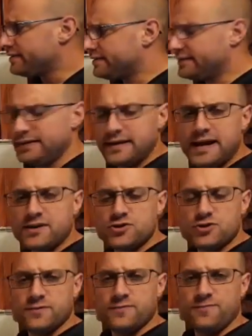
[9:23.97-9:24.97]
the
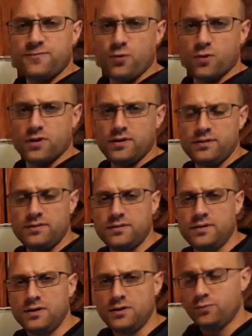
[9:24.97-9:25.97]
lecture 4,
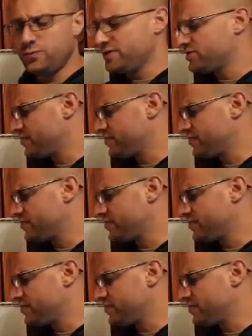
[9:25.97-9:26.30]
which